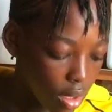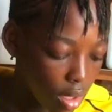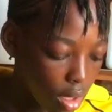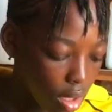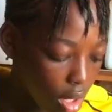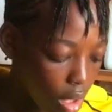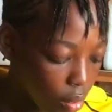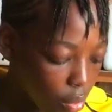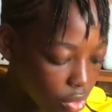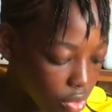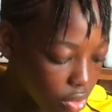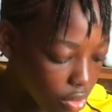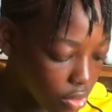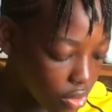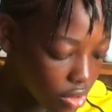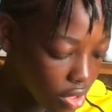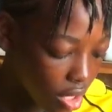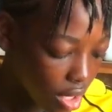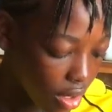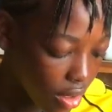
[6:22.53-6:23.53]
How is it
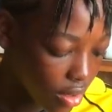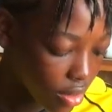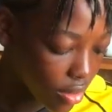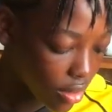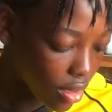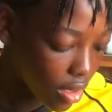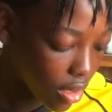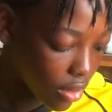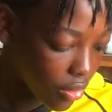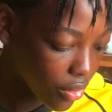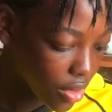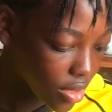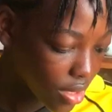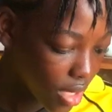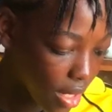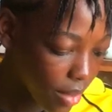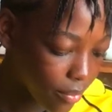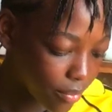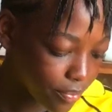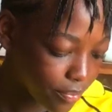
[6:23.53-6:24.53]
to check accurate
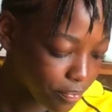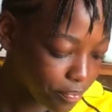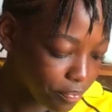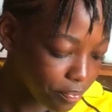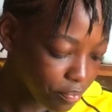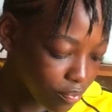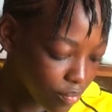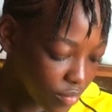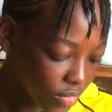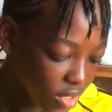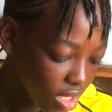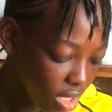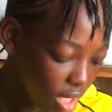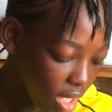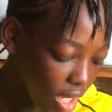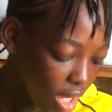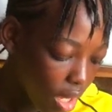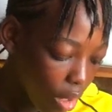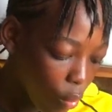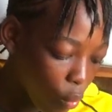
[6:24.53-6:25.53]
time?
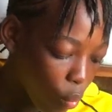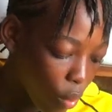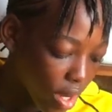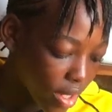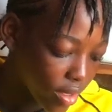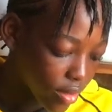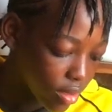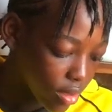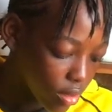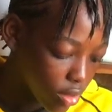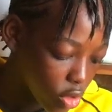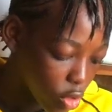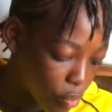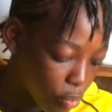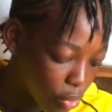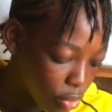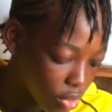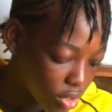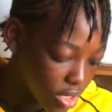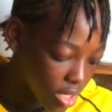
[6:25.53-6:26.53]
When you
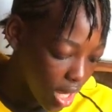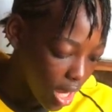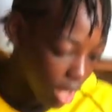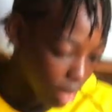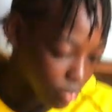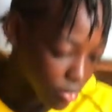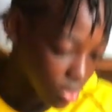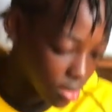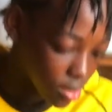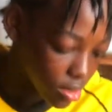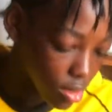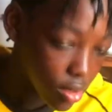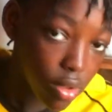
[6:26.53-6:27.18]
put the arms,